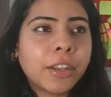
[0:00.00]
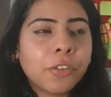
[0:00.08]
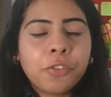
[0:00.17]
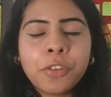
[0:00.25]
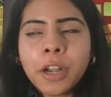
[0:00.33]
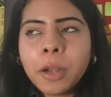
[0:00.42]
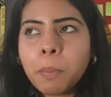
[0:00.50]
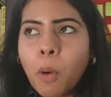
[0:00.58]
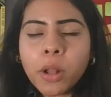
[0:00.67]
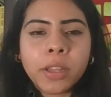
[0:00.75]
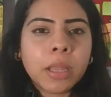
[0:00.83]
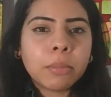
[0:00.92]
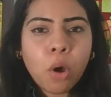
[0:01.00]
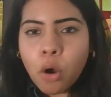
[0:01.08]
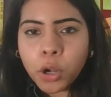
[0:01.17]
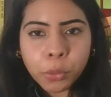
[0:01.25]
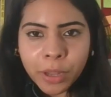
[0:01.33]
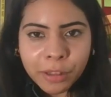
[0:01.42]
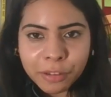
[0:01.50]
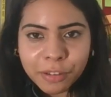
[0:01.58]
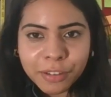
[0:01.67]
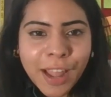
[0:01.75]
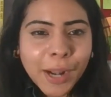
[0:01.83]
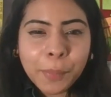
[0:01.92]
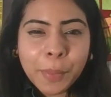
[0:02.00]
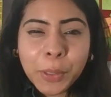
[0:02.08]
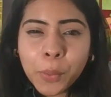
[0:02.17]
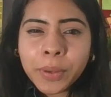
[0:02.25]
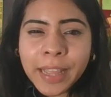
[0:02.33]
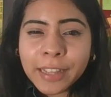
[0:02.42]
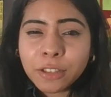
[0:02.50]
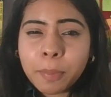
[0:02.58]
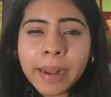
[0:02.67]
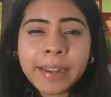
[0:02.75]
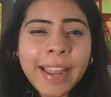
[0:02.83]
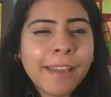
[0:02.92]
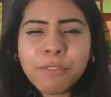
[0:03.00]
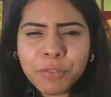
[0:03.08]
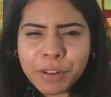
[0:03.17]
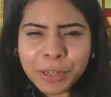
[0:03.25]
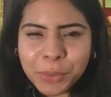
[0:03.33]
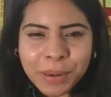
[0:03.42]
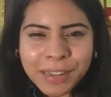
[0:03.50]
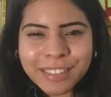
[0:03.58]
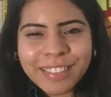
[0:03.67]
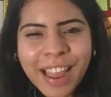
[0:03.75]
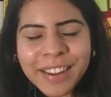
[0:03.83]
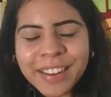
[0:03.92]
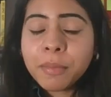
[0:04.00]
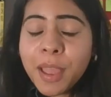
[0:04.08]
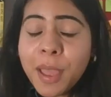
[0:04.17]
different ballgame altogether that we don't expect everyone to understand.